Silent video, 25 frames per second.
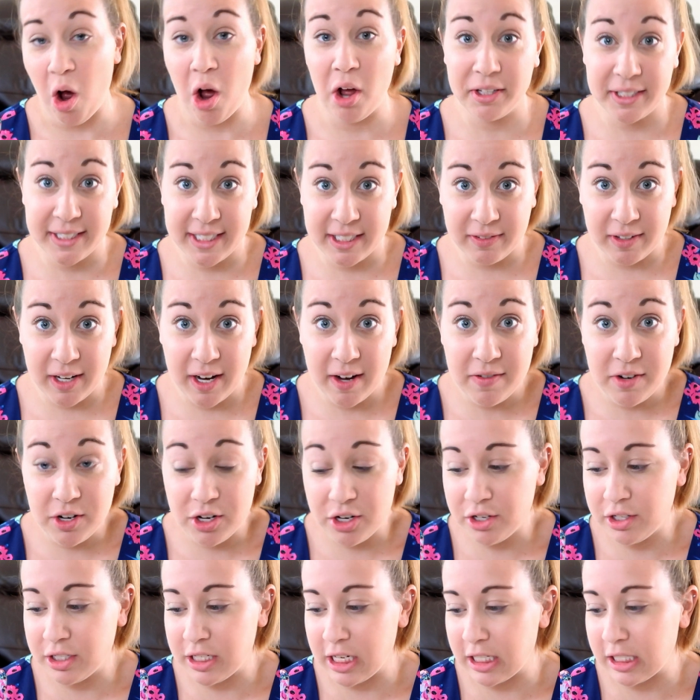all these
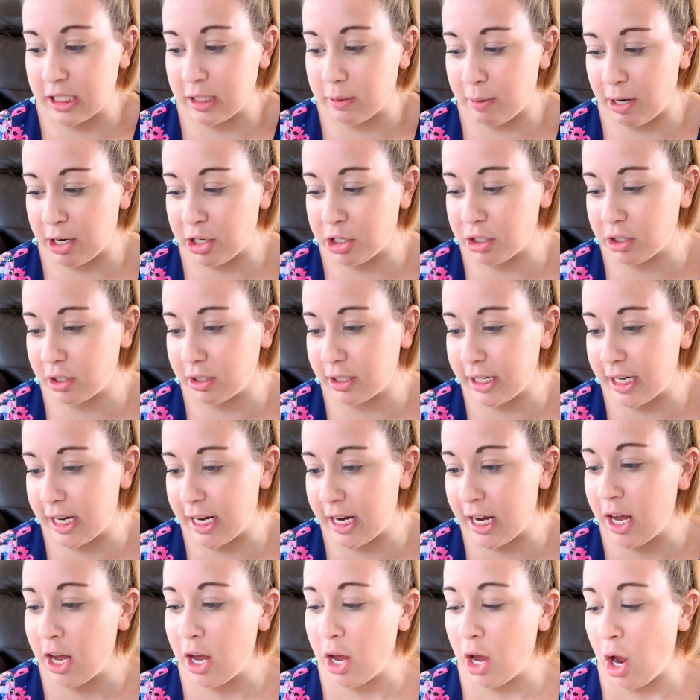flavors,
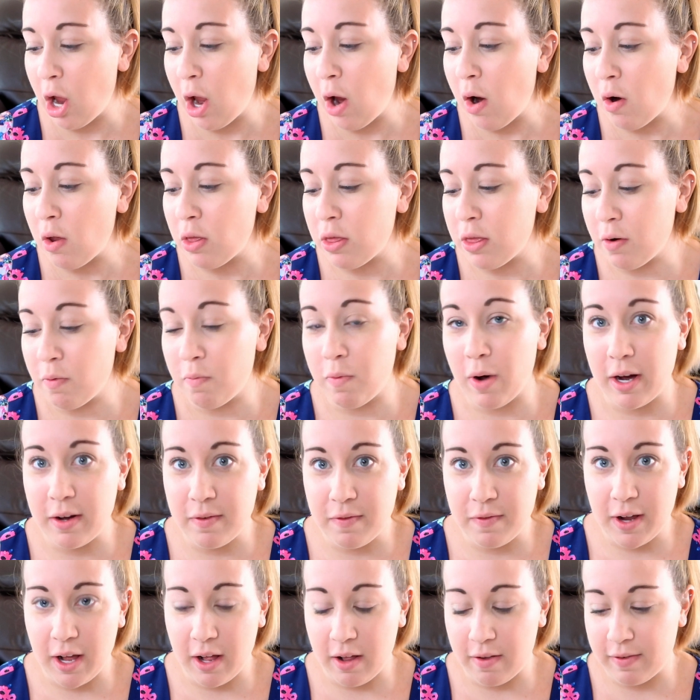especially the
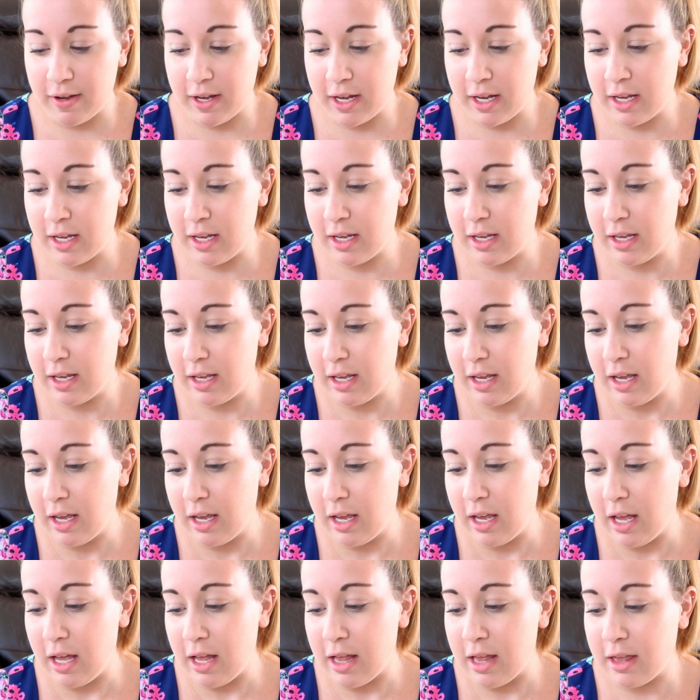red velvet,
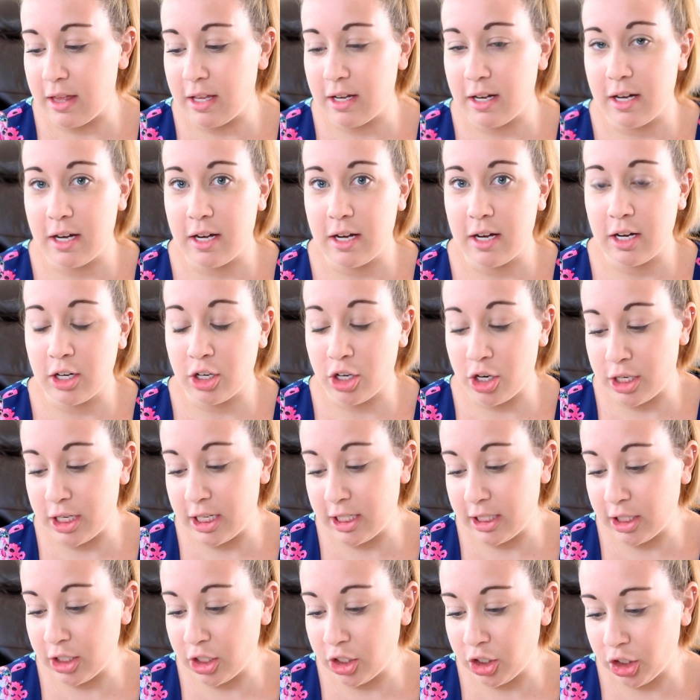the
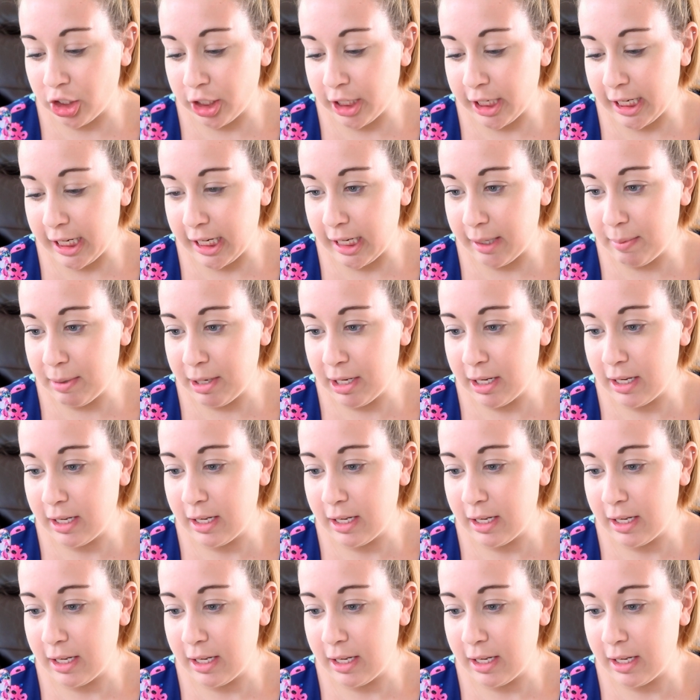cookies and cream,